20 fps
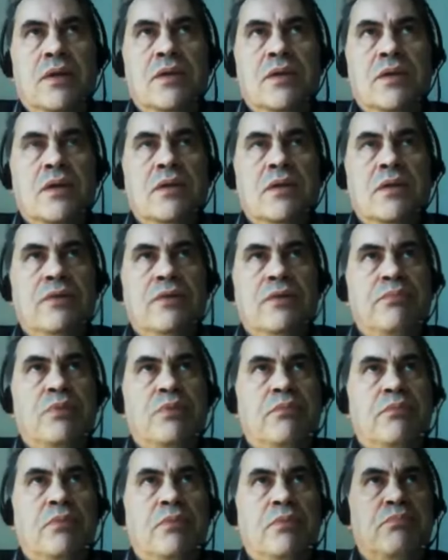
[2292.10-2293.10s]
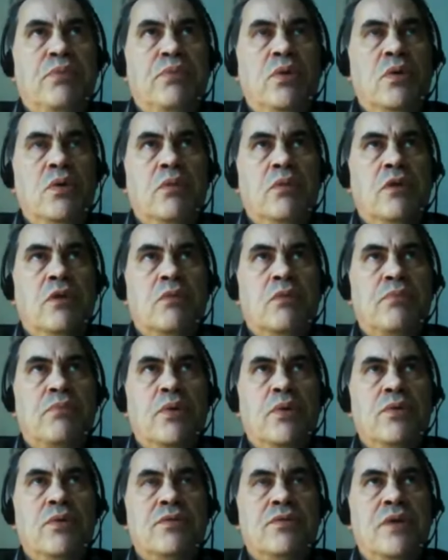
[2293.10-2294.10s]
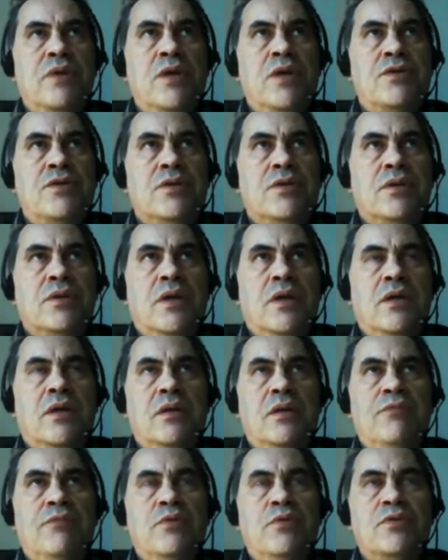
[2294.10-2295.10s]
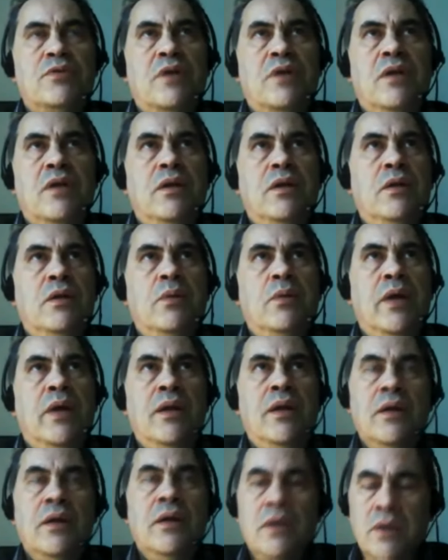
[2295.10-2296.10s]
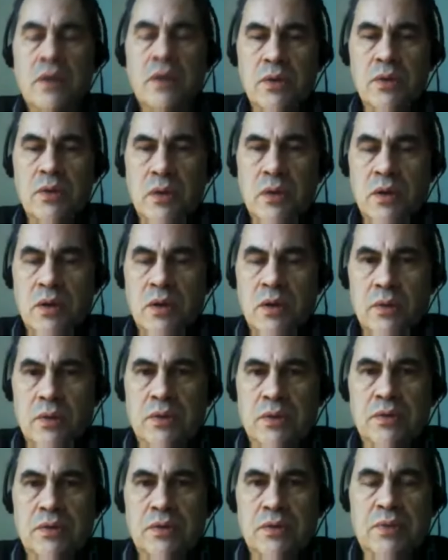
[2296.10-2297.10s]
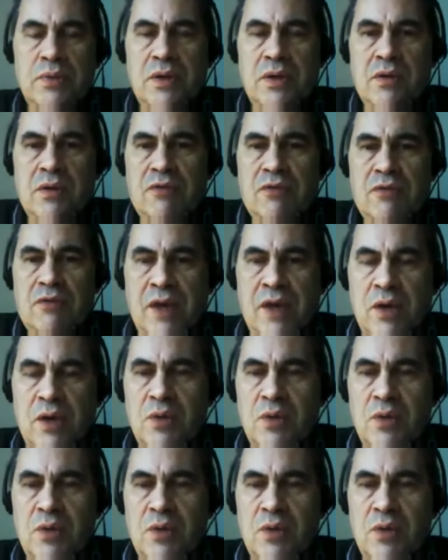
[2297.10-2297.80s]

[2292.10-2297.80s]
kind yeah. of a, a pure procreation, and if you're standing in the way, you are going to be affected.